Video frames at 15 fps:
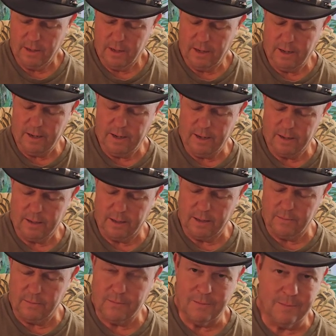Uh,
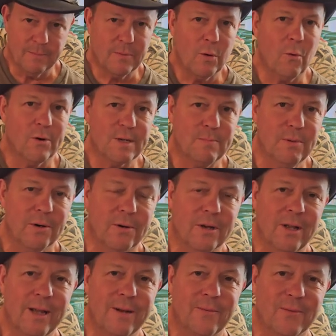of course, Bill
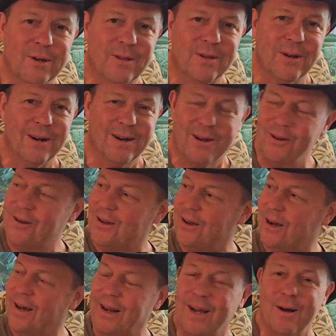Clinton went there. Good
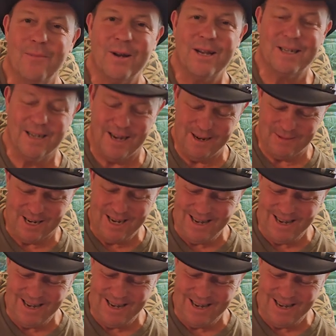God, how many times?